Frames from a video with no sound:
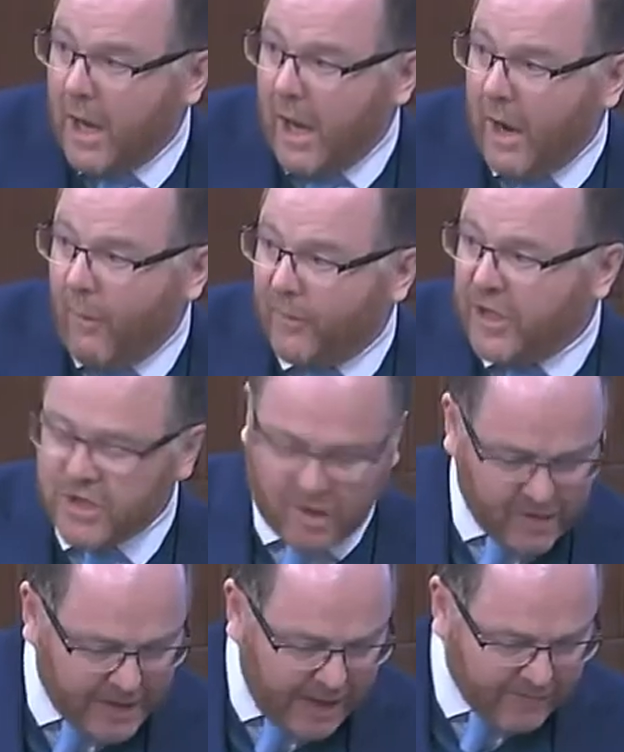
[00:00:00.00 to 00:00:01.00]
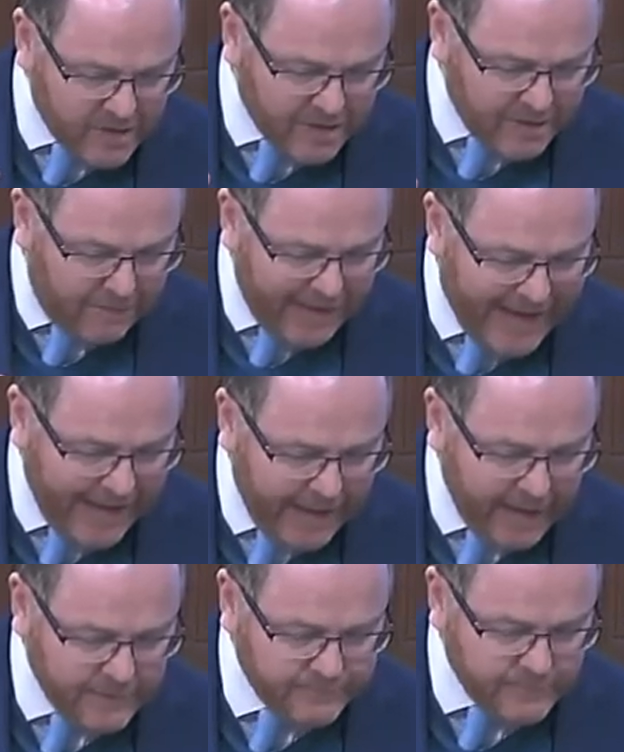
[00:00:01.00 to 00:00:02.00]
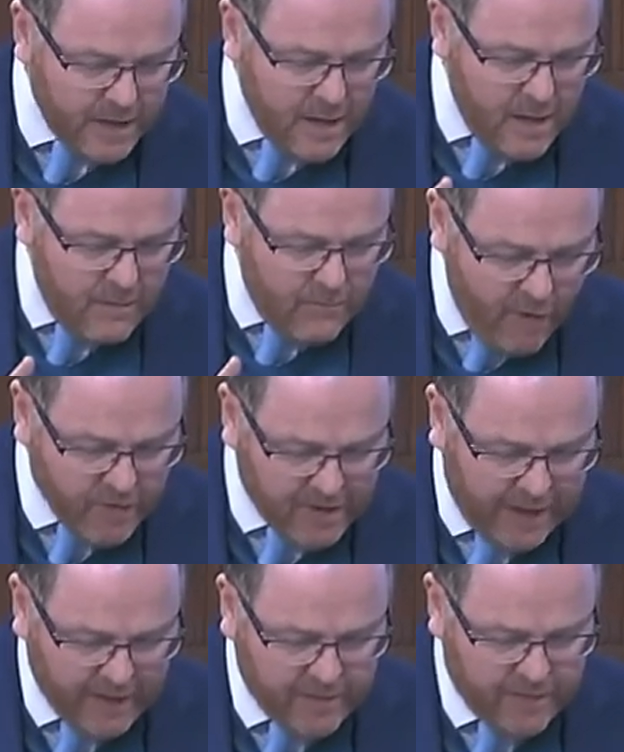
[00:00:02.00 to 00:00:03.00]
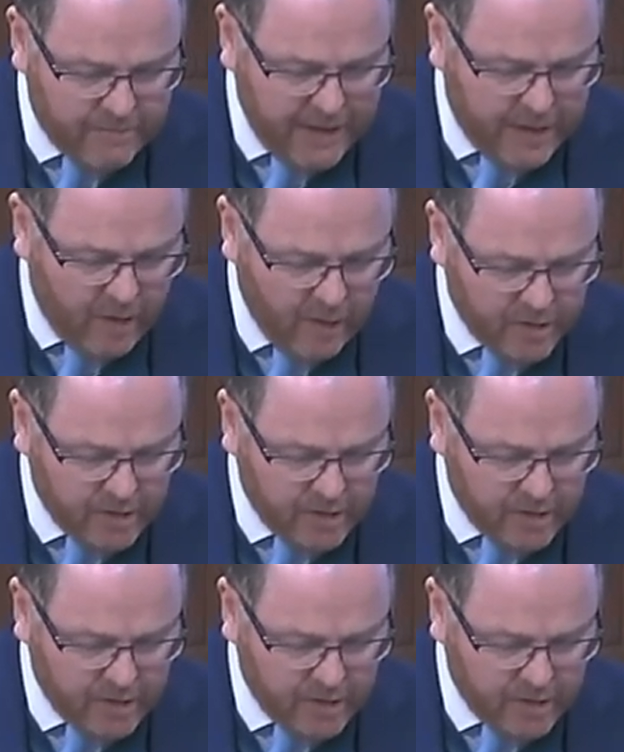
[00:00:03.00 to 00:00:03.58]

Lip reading: I wanted just to come to the planning process, because...